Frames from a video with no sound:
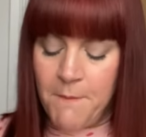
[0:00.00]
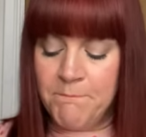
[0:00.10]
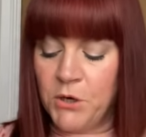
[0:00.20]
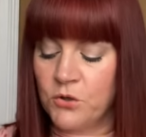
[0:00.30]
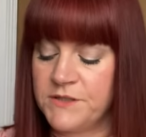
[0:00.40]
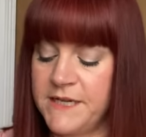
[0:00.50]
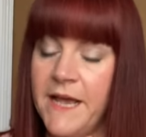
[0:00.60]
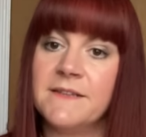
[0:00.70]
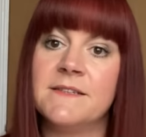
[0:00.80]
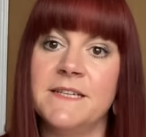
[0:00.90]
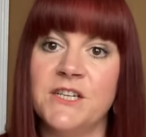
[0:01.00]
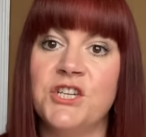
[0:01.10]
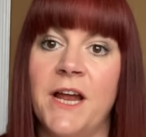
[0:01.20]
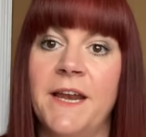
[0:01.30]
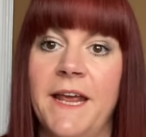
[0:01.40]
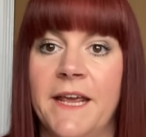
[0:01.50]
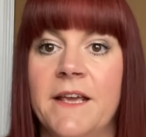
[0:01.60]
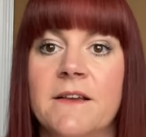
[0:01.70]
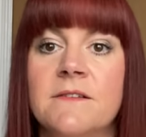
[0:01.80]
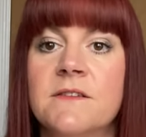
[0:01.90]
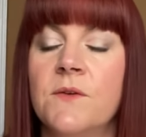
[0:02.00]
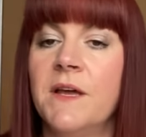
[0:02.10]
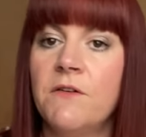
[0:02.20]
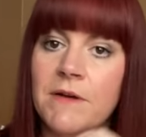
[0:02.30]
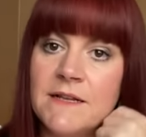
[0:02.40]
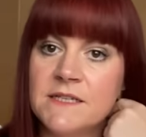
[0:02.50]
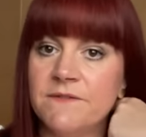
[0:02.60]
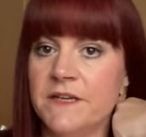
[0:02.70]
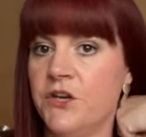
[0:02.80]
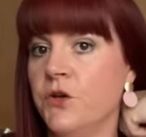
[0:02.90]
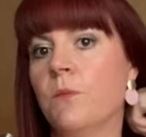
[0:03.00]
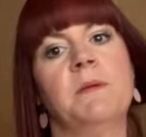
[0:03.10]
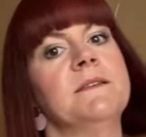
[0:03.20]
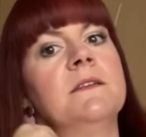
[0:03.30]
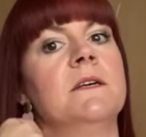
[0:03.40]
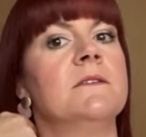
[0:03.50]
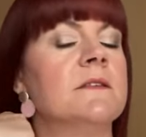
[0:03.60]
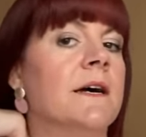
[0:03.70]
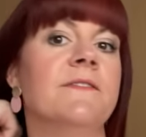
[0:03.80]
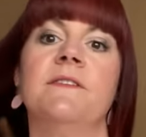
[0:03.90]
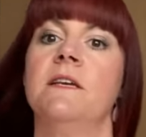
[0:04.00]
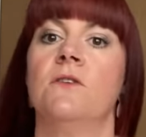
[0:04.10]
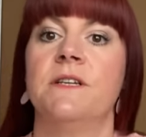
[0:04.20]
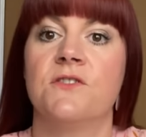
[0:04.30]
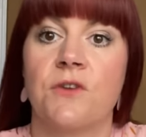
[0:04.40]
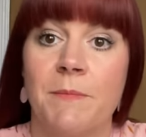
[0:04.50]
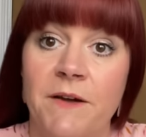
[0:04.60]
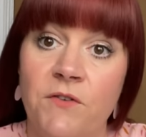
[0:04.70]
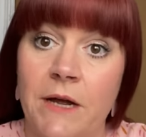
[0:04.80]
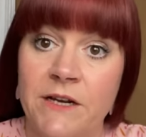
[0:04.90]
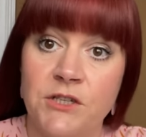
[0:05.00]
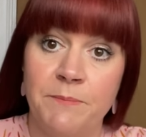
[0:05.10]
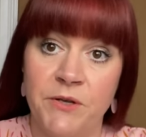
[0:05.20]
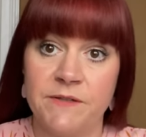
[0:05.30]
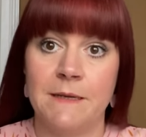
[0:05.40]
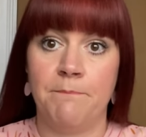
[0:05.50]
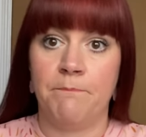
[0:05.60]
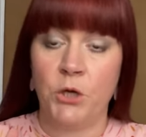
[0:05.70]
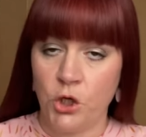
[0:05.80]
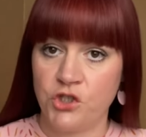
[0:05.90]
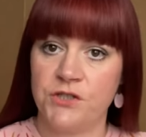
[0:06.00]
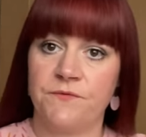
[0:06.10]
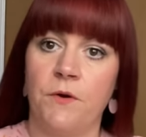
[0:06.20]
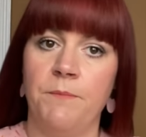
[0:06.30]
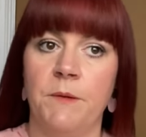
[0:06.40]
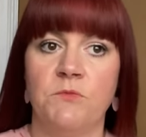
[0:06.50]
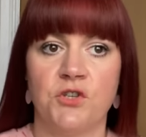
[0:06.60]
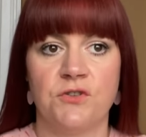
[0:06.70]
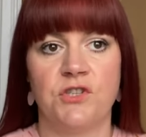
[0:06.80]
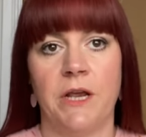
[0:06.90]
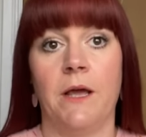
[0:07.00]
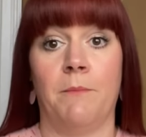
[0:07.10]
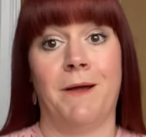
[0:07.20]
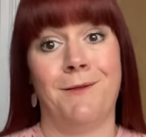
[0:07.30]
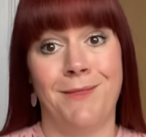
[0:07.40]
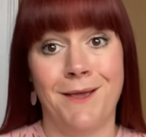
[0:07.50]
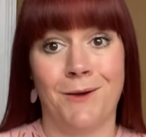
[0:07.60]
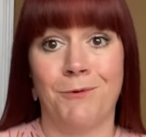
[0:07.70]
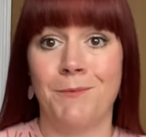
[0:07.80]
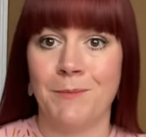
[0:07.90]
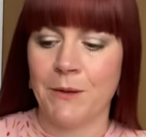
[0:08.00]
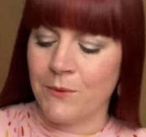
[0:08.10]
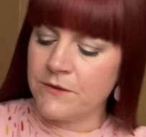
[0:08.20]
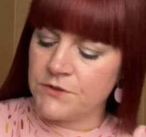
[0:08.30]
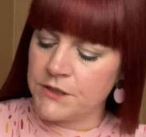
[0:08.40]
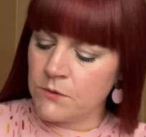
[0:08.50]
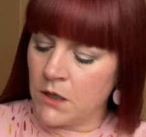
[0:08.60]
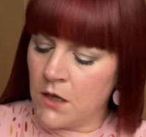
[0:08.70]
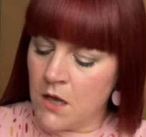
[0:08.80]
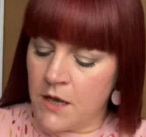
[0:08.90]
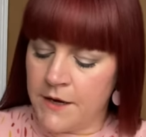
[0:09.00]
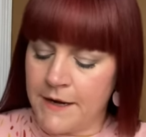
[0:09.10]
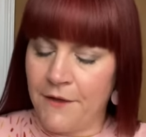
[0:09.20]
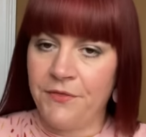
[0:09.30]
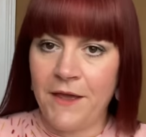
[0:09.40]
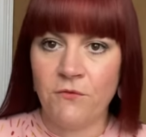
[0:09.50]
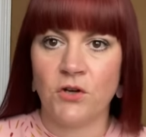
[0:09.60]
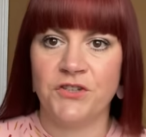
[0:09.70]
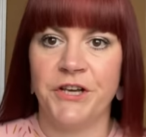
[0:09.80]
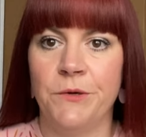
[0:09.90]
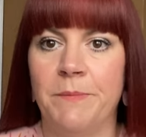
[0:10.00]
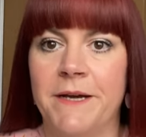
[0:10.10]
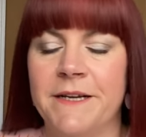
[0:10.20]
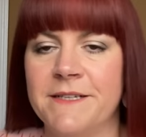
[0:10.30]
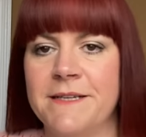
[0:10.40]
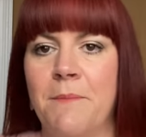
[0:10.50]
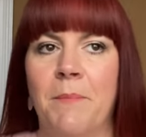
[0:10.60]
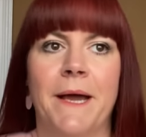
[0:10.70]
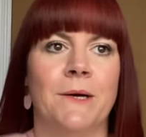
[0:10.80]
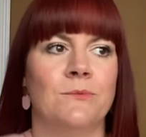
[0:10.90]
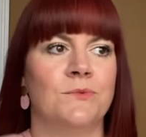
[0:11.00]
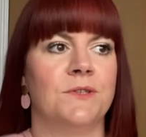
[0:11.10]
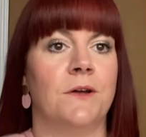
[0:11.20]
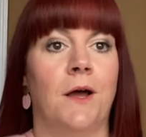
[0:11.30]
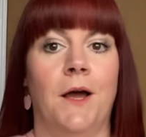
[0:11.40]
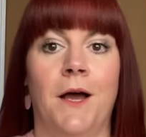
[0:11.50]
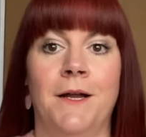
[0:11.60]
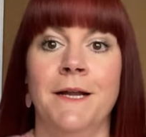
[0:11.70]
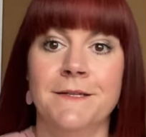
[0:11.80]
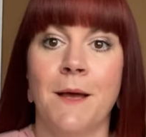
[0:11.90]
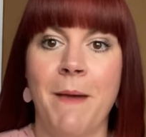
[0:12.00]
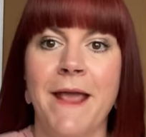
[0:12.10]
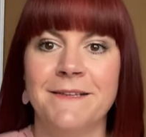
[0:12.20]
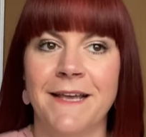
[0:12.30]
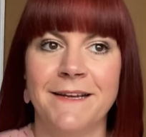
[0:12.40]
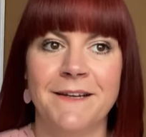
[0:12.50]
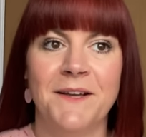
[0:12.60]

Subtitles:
But yeah, Stitch and Ink. So they're a relatively new business that I've seen on Instagram. I've not actually personally purchased from them just yet, but I think I probably will do. Now, they've got a tote bag. It's £10 and it's amazing.